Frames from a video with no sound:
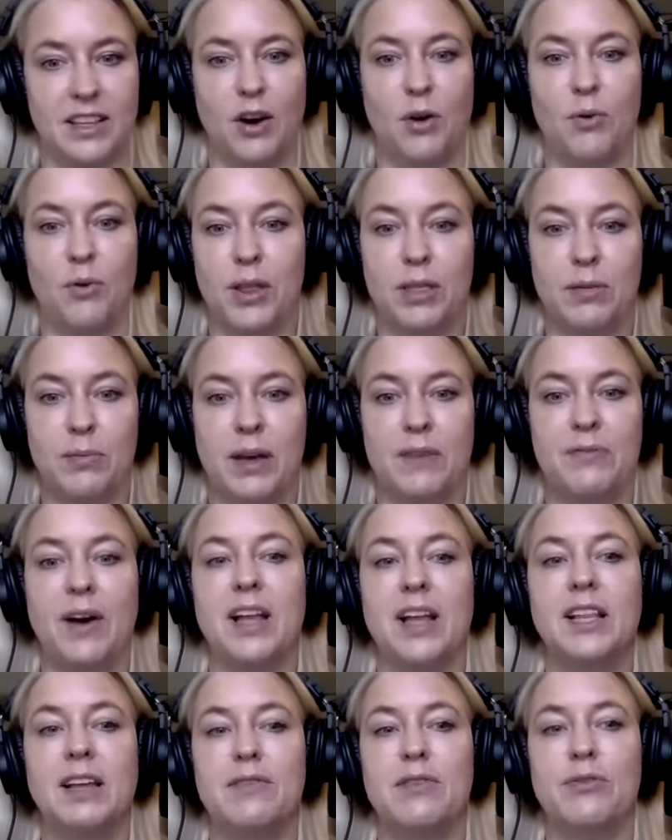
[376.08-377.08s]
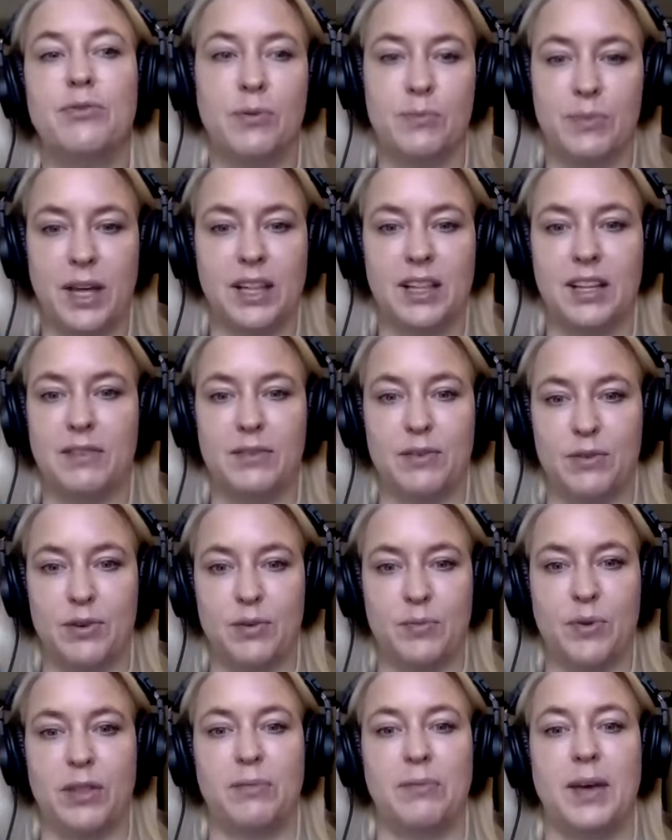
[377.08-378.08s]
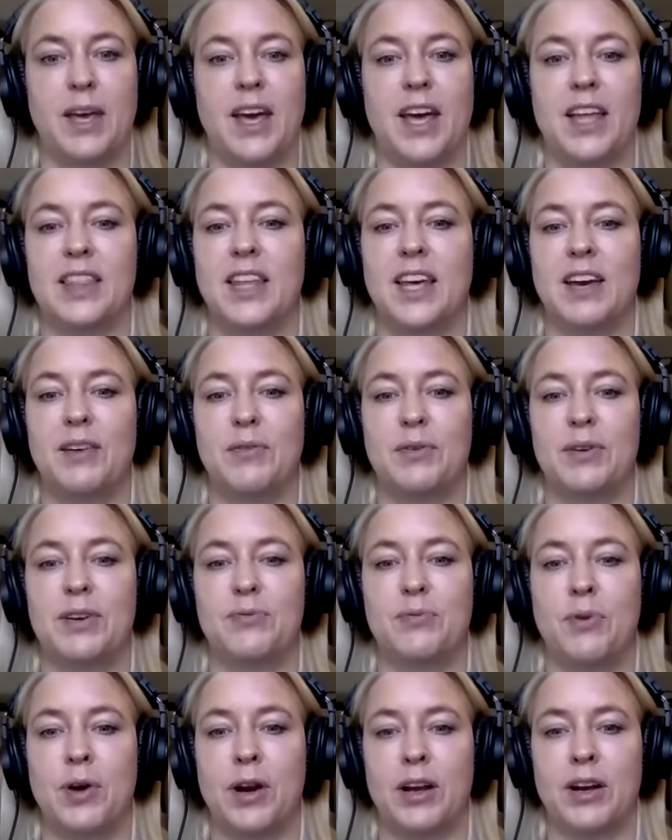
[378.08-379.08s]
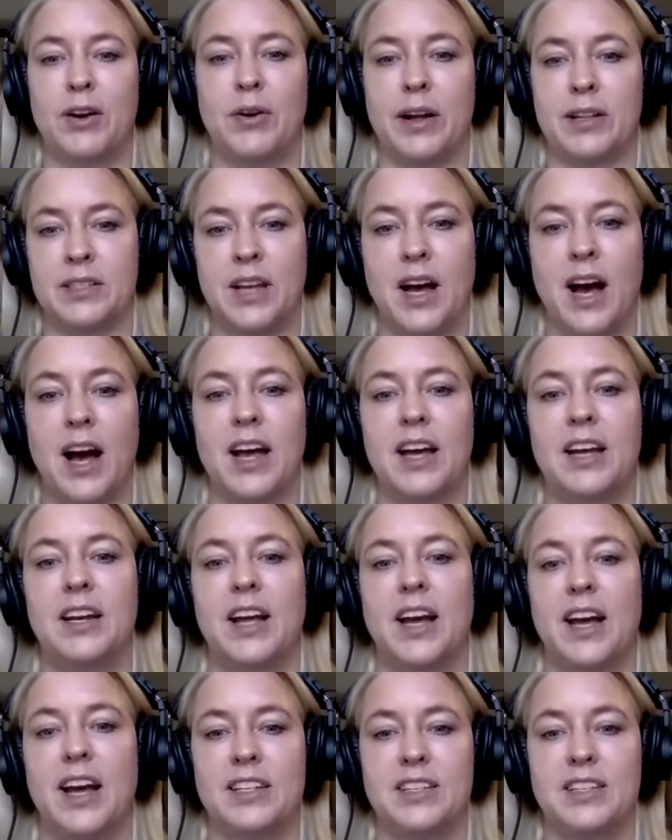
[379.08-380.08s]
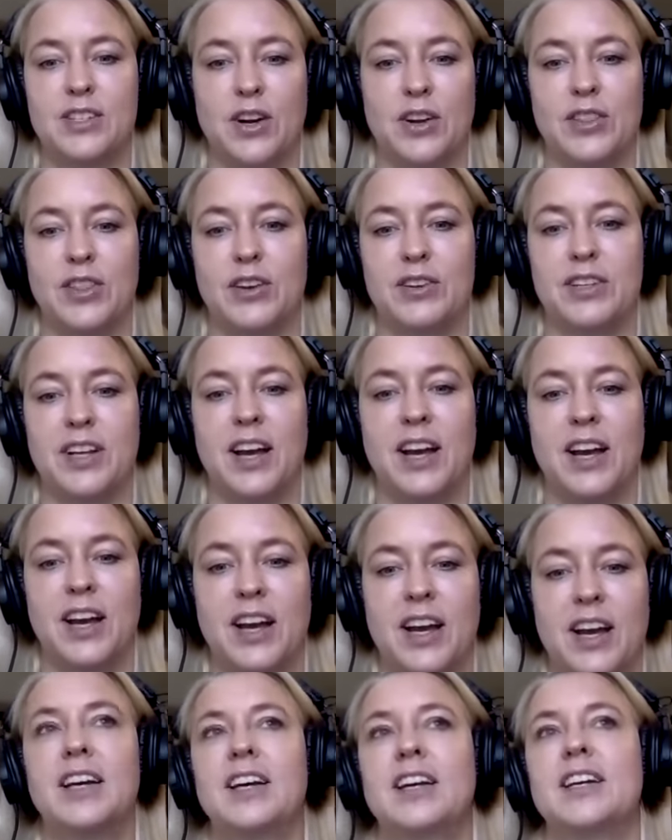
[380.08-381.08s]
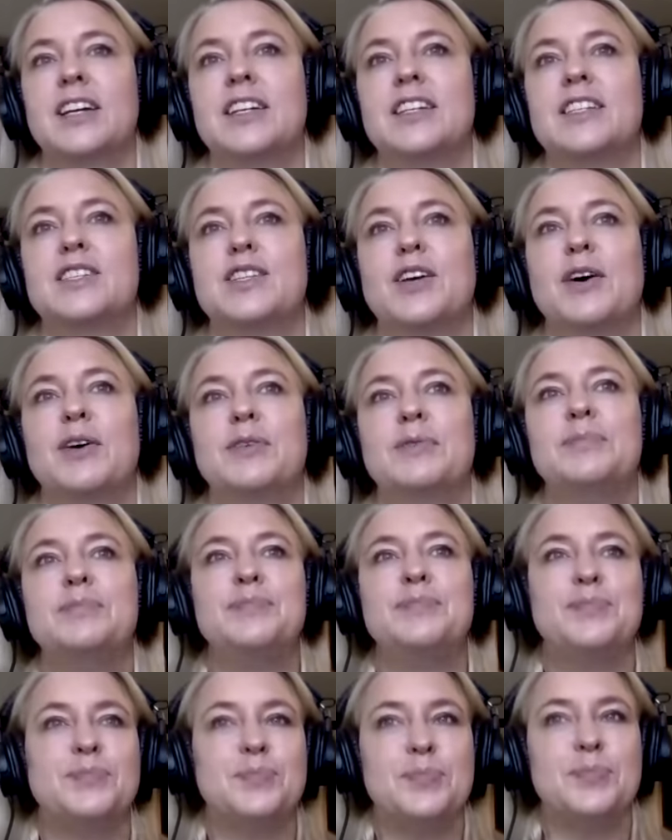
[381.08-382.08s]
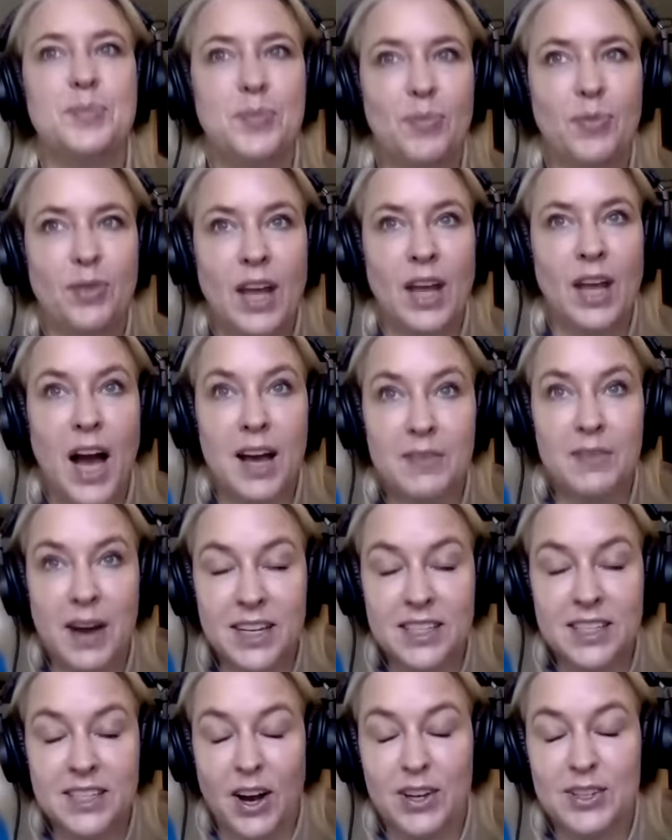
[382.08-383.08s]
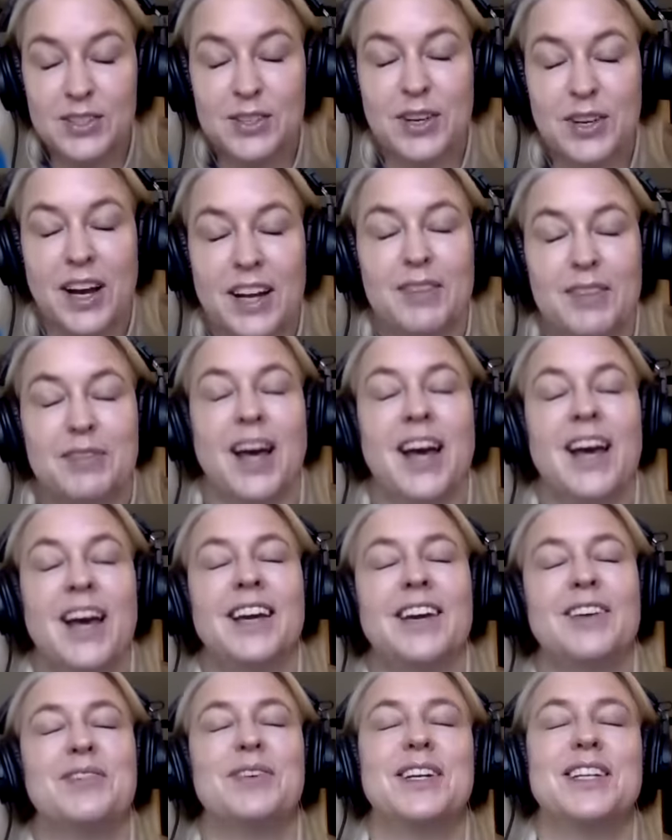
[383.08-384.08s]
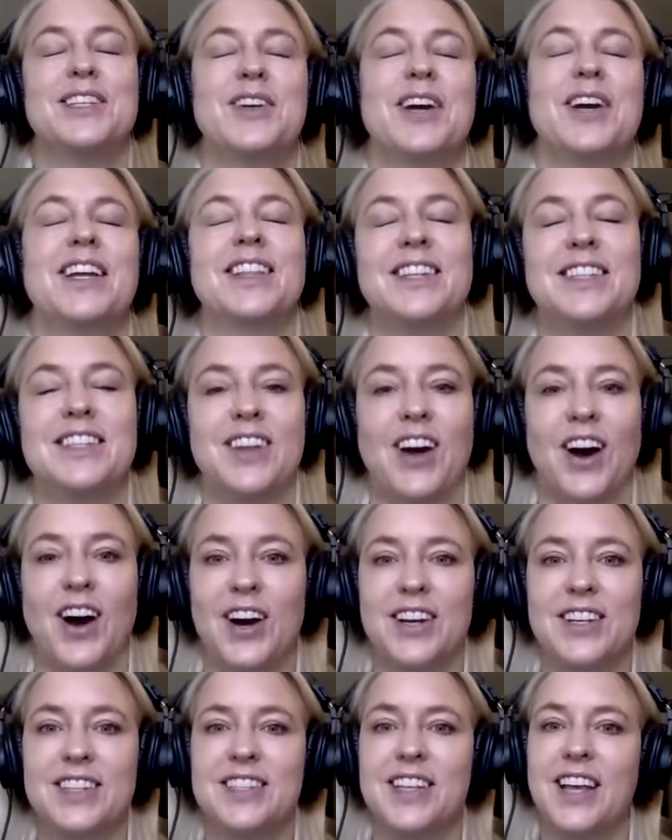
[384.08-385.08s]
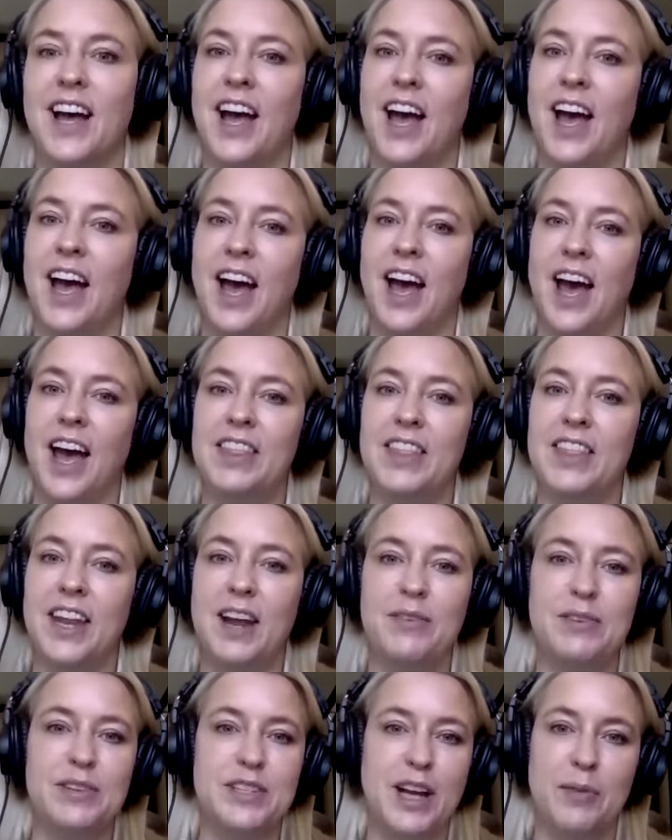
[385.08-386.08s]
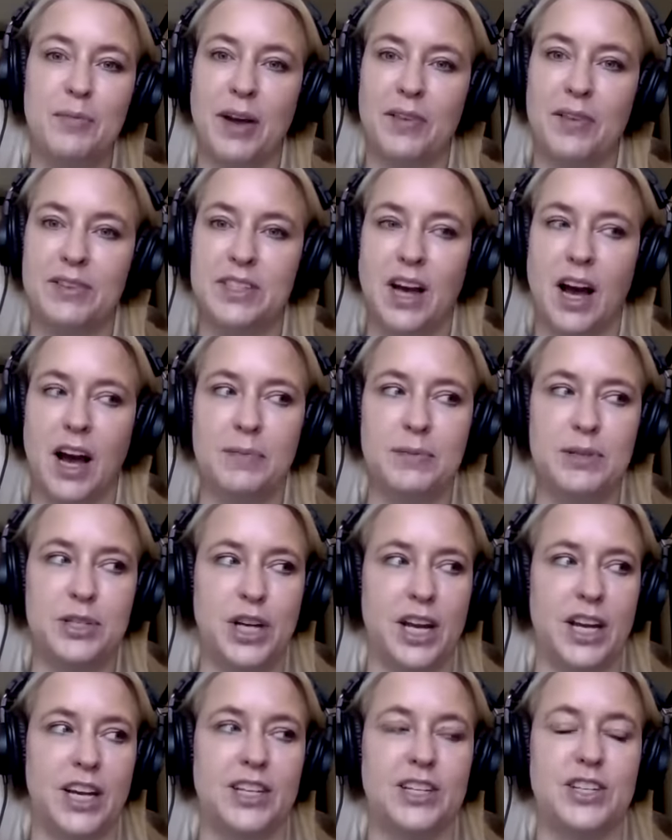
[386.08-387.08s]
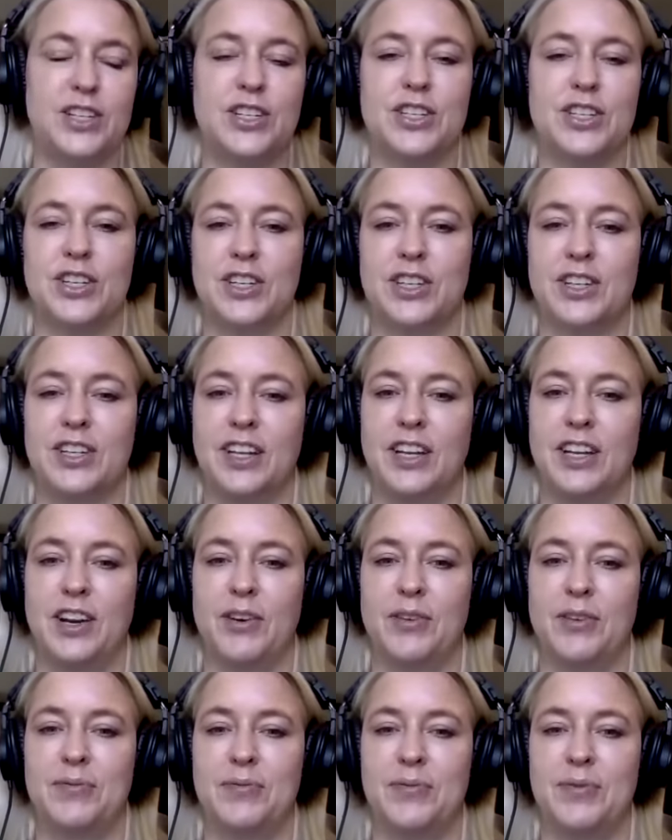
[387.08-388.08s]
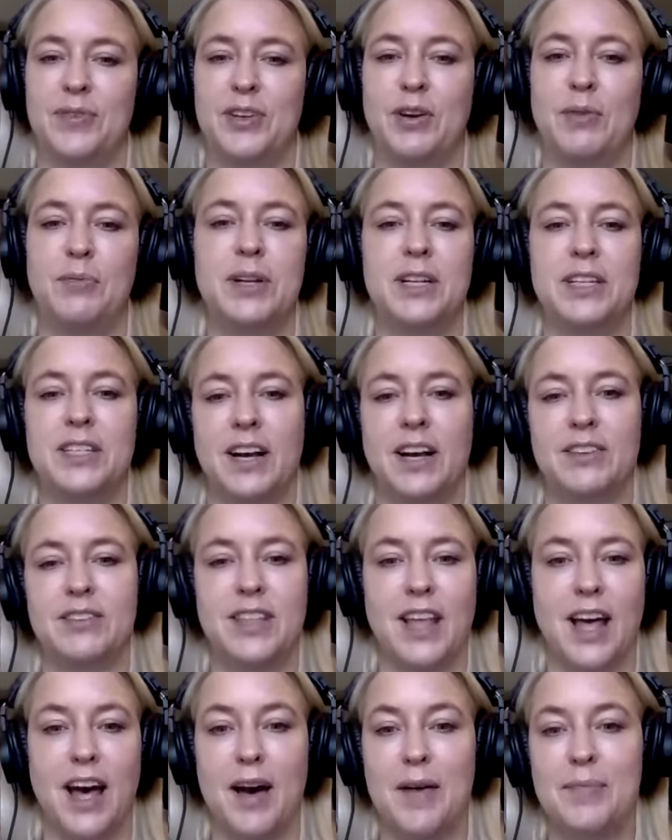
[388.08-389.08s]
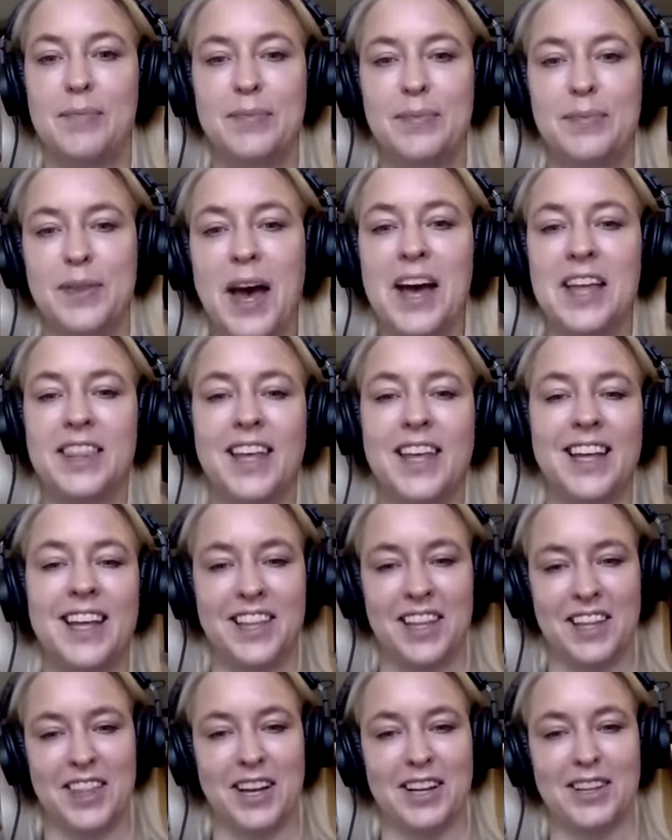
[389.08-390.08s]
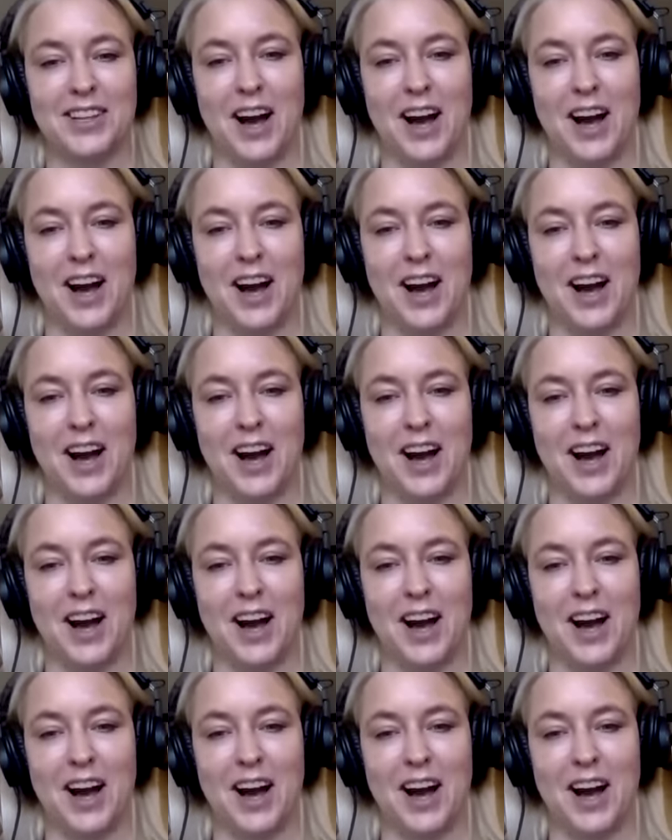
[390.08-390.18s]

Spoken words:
go with me. If I leave the room, they leave the room with me, and they would want to go outside and start their day. So I've had to also kind of like retrain the dogs. And then every time we have a time change, nobody tells them that the